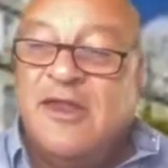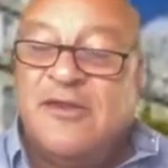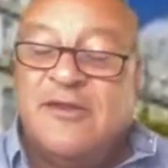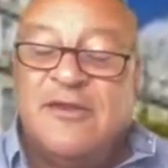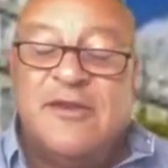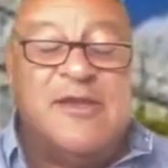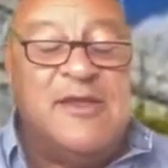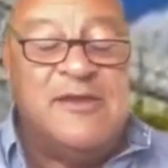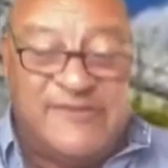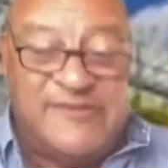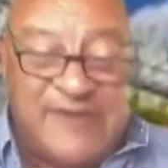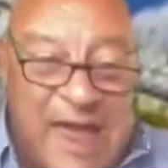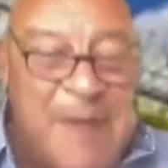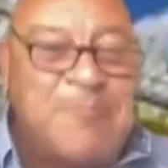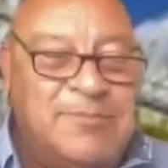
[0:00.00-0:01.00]

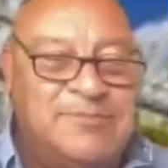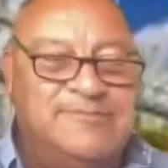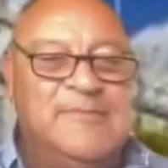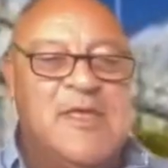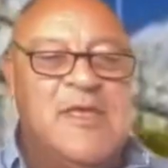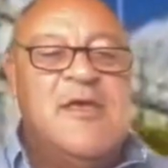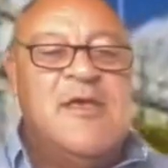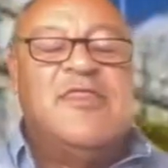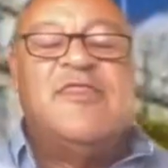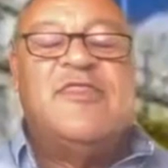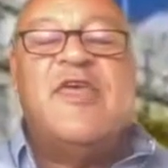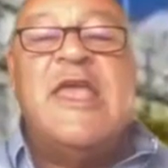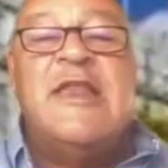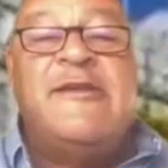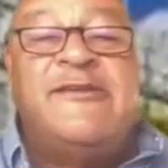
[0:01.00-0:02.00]
In sum,
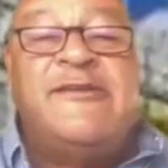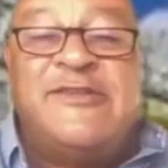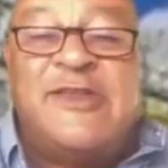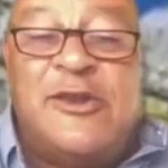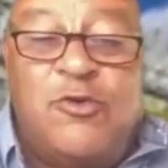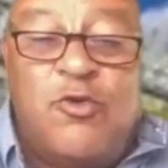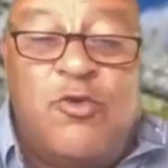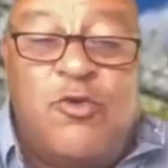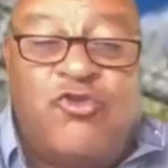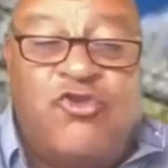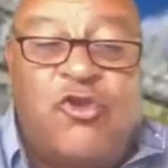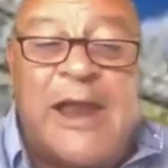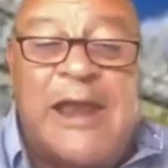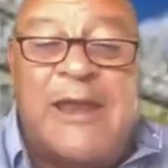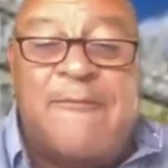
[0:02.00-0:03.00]
the
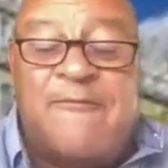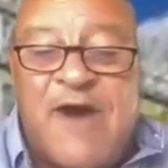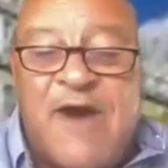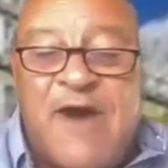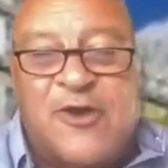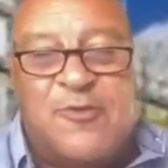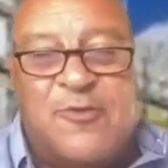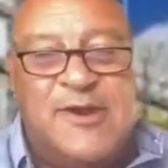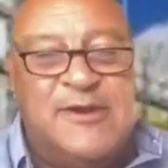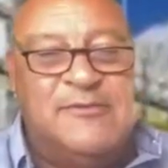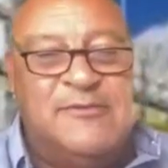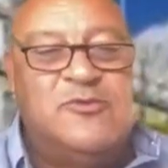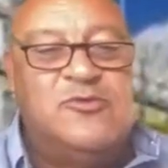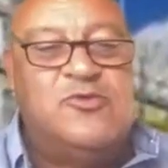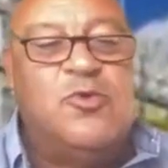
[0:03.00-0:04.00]
institutional
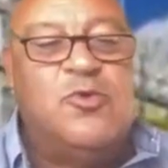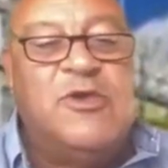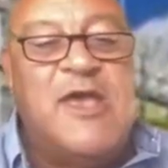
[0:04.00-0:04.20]
environment,